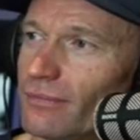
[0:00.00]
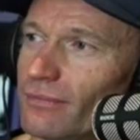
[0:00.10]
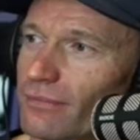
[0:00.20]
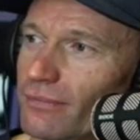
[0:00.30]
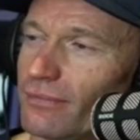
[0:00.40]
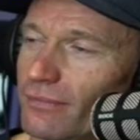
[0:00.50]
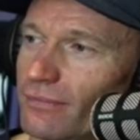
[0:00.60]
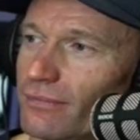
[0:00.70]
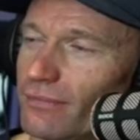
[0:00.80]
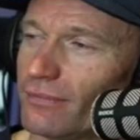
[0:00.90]

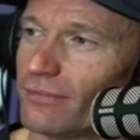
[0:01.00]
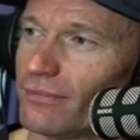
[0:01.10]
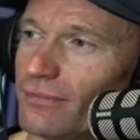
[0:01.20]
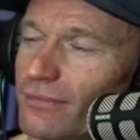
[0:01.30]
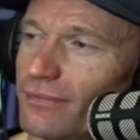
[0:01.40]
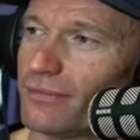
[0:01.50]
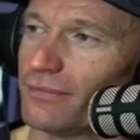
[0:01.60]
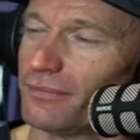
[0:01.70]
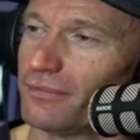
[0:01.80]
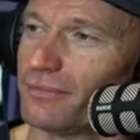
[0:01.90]

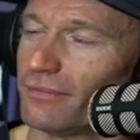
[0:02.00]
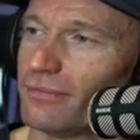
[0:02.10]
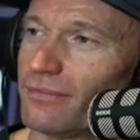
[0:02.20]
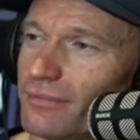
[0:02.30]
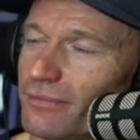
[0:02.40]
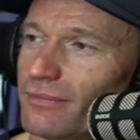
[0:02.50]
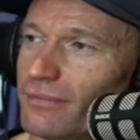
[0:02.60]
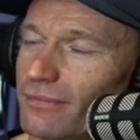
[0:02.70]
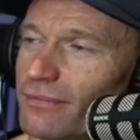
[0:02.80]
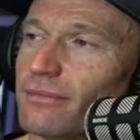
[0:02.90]

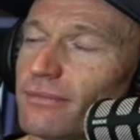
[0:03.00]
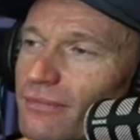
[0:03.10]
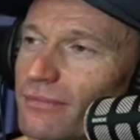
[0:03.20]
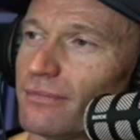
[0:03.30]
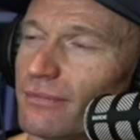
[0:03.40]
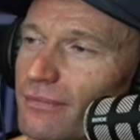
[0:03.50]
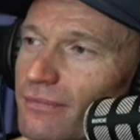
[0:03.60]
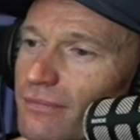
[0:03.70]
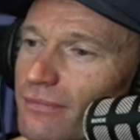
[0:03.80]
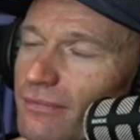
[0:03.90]

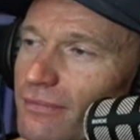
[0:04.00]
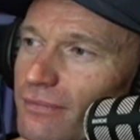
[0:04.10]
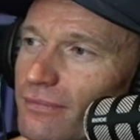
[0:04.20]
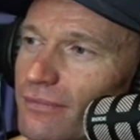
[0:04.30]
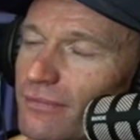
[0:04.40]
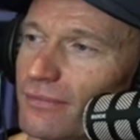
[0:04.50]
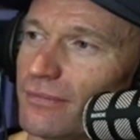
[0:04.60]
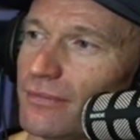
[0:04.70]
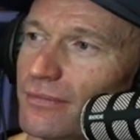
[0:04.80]
This person isn't speaking.